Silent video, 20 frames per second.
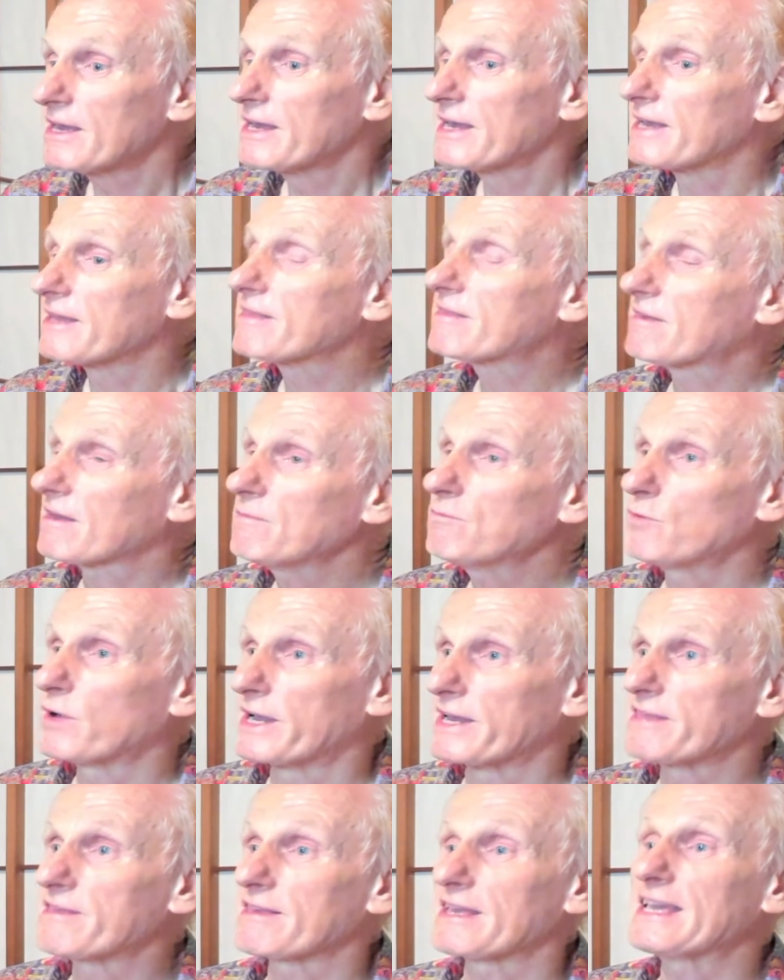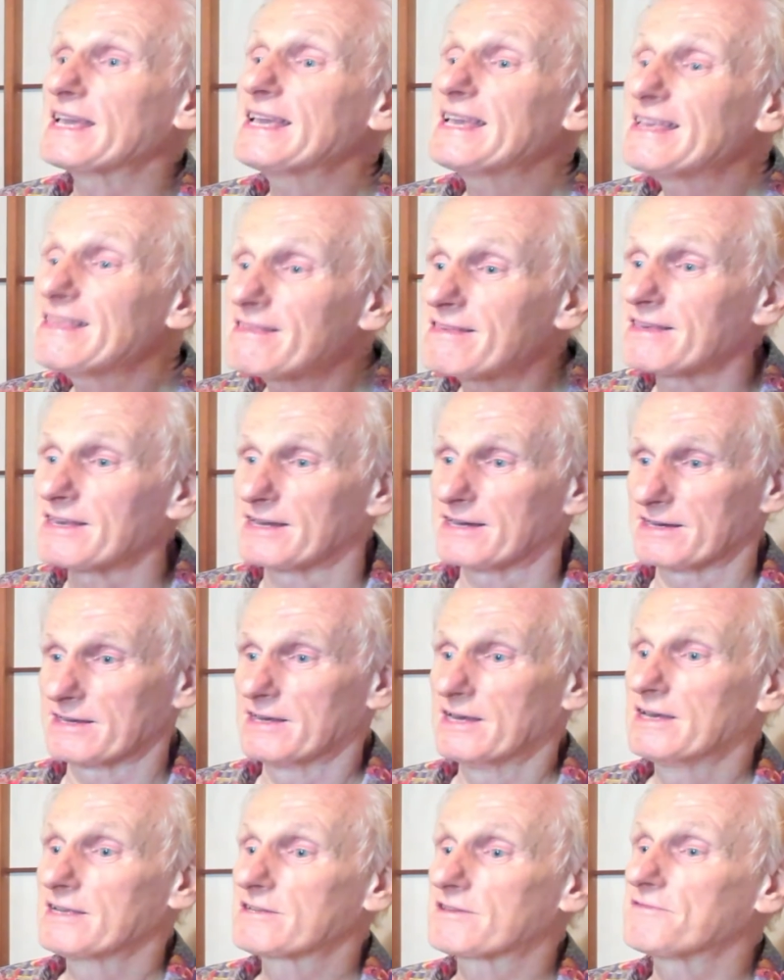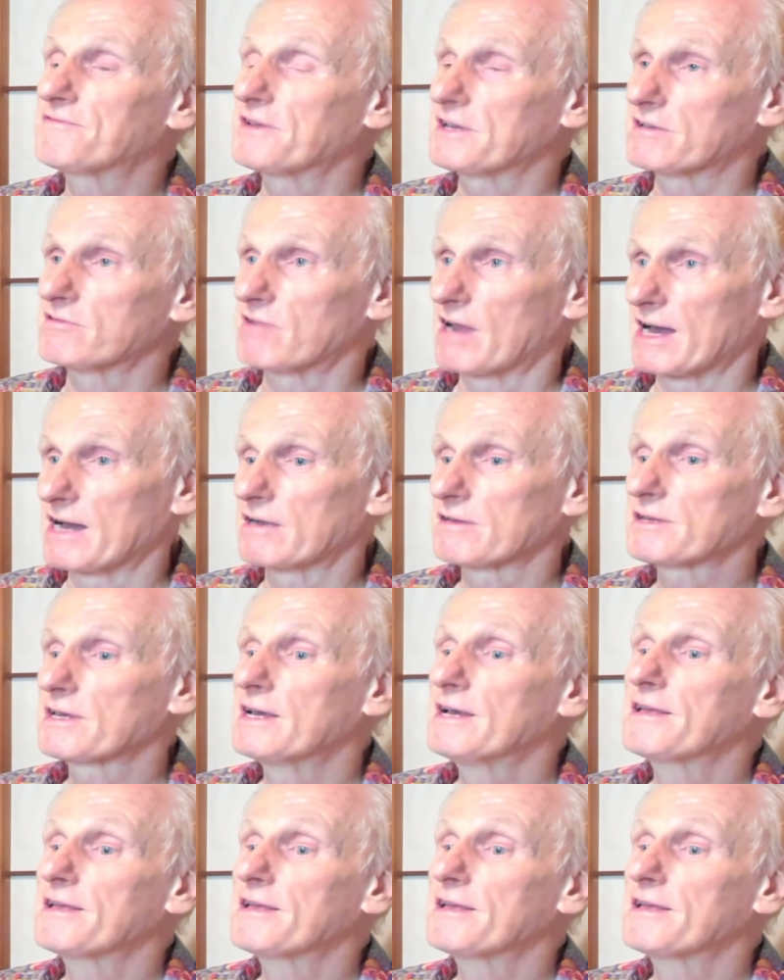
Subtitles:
in some ways easier to figure out